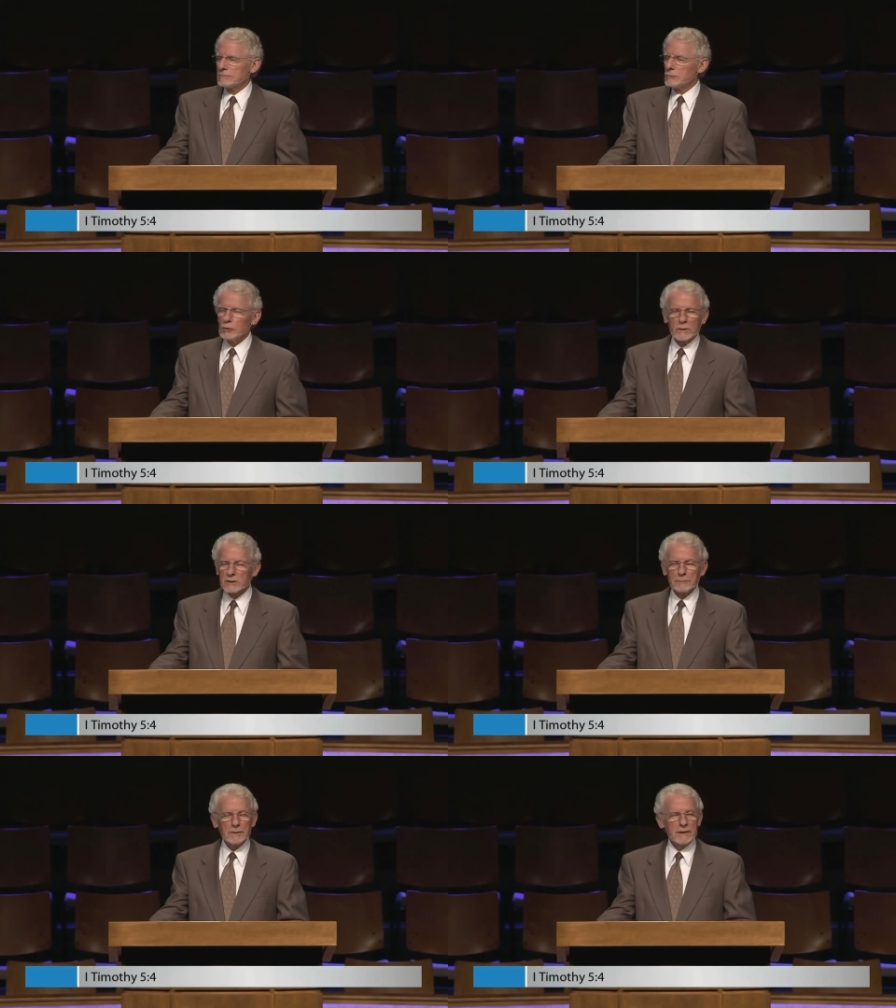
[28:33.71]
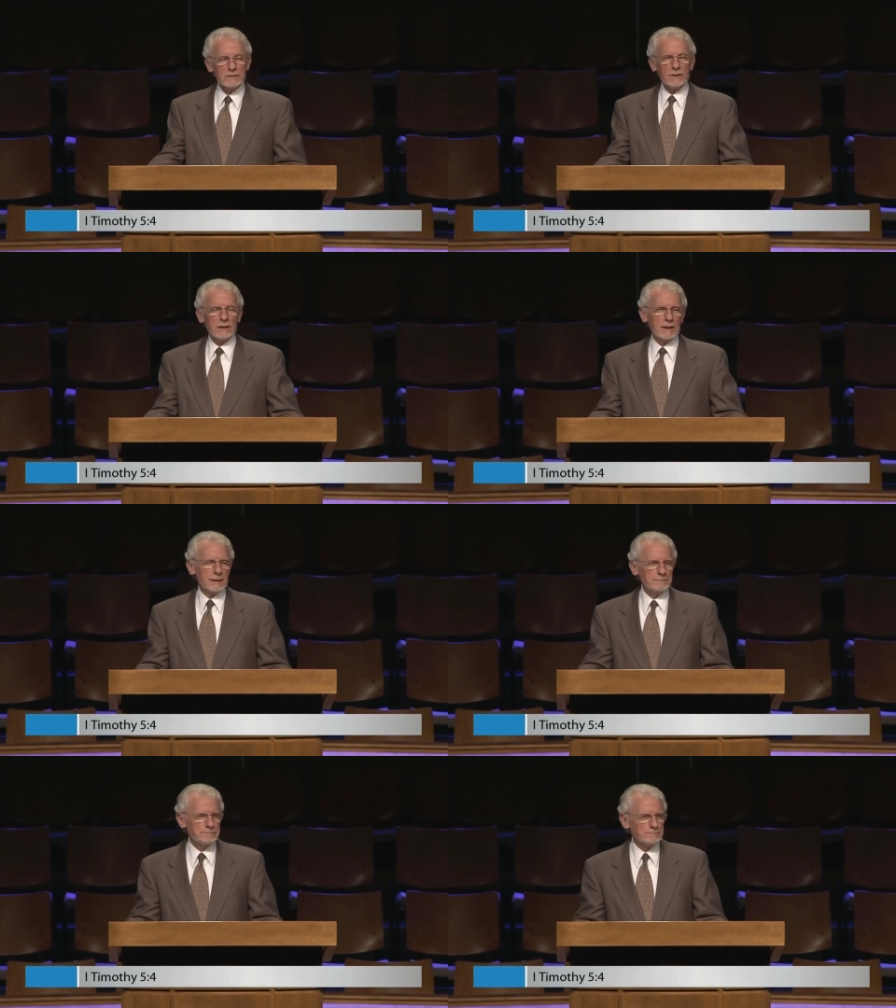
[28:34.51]
Do what is pleasing to
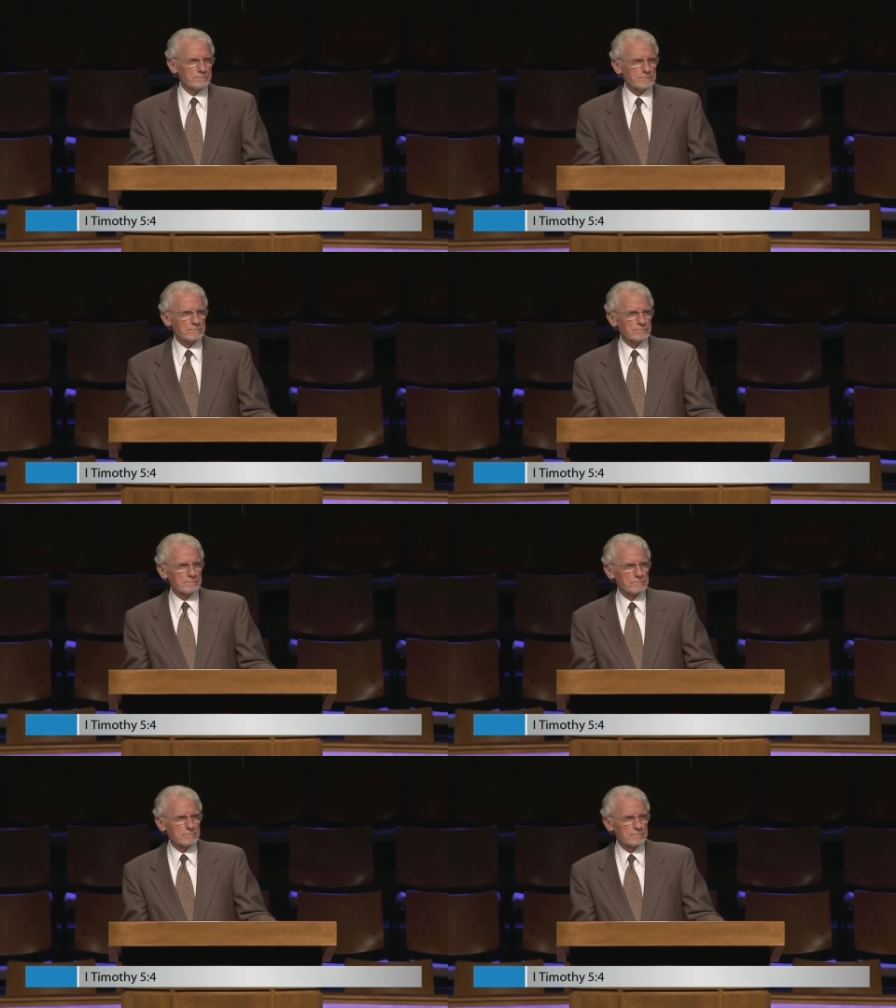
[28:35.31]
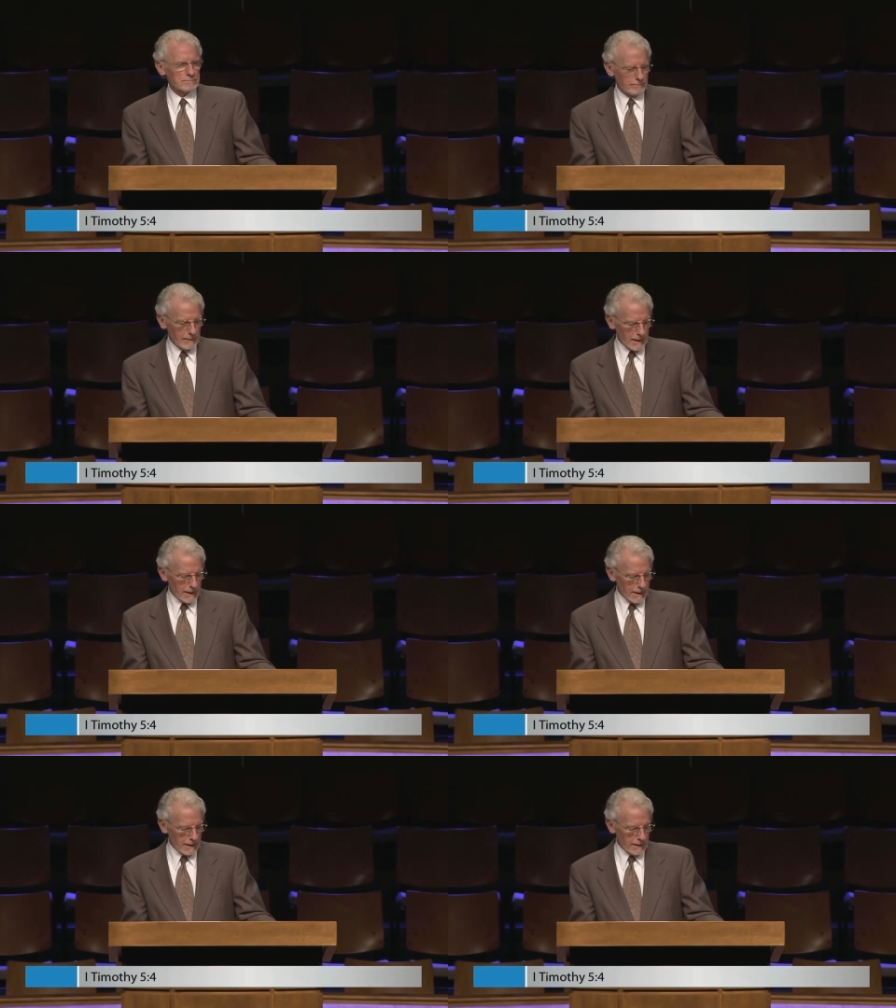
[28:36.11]
Him. Uh,
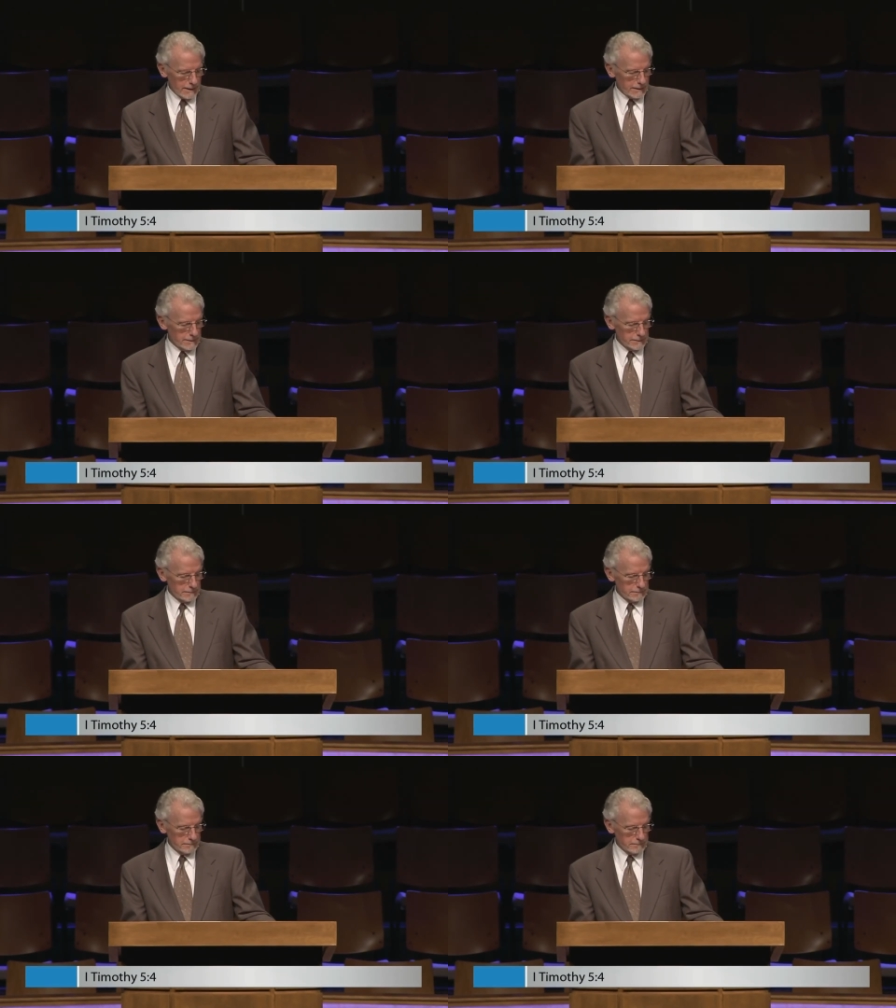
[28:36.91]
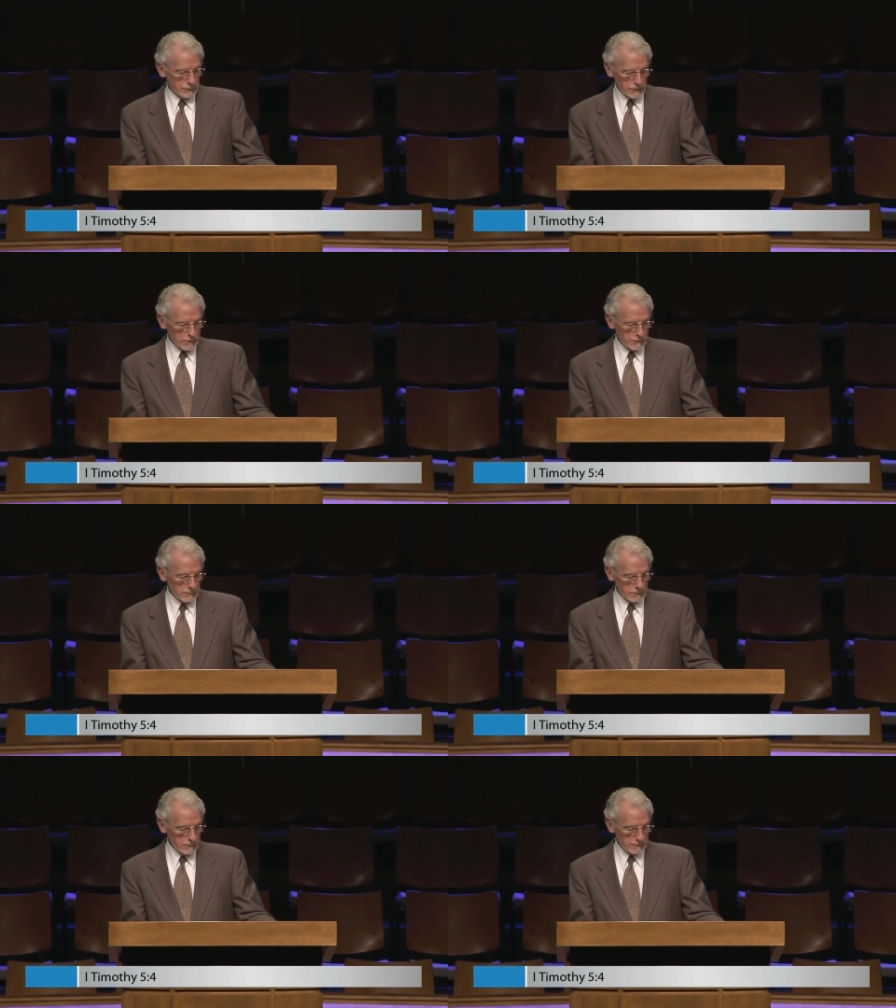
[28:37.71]

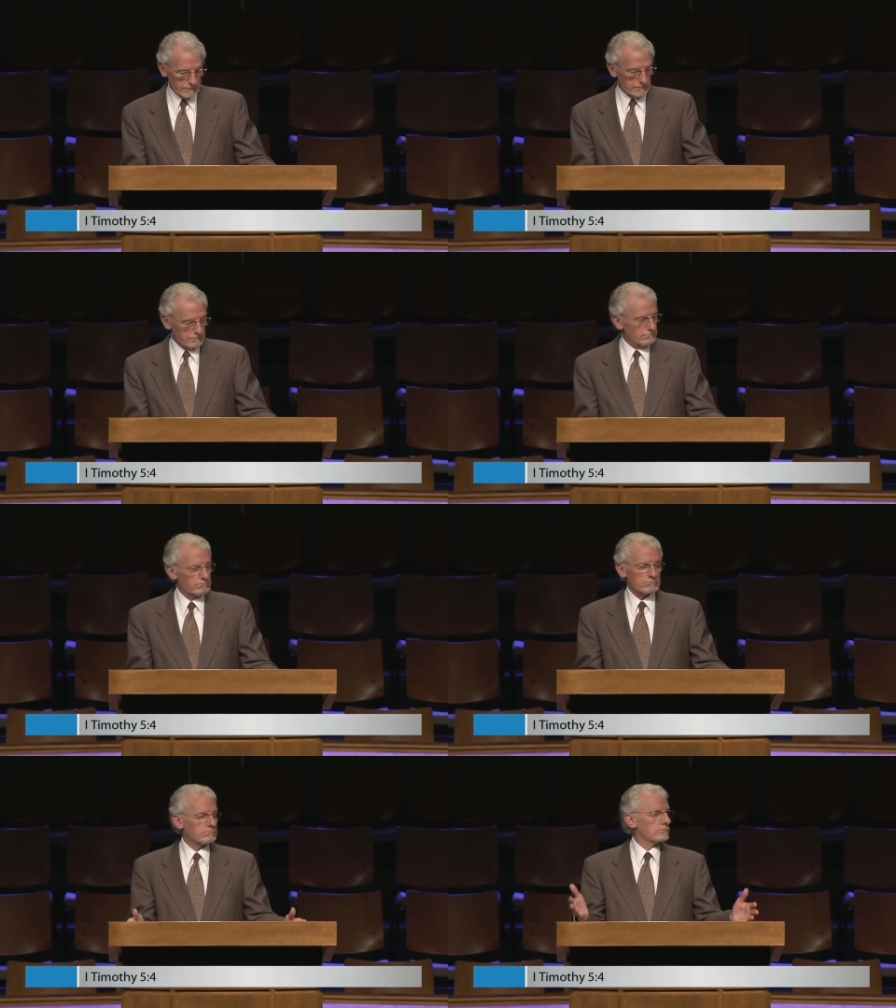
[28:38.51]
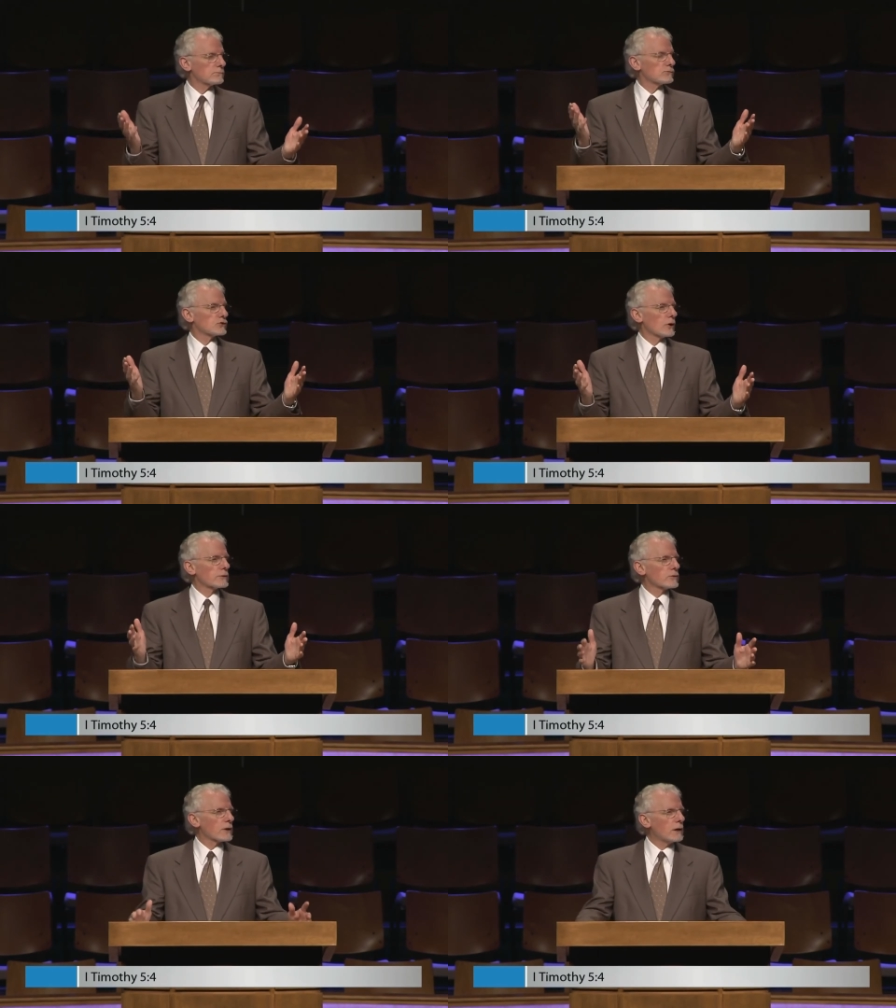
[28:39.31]
so
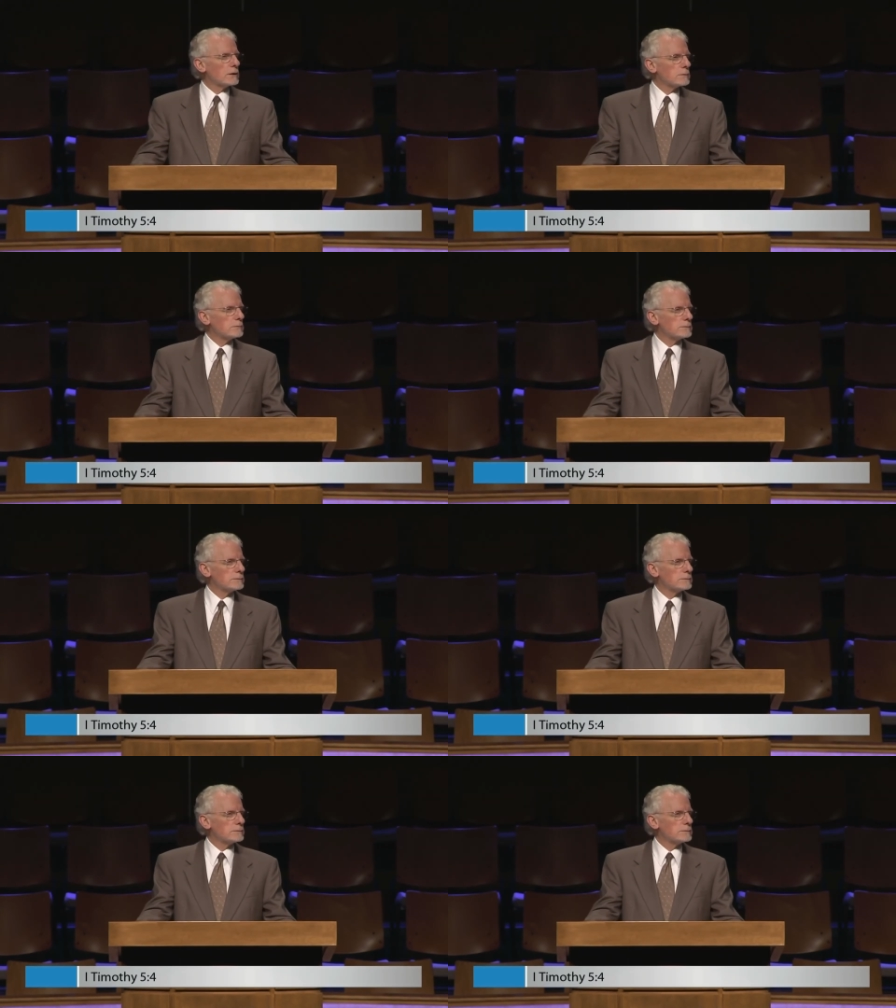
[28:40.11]
starts at home.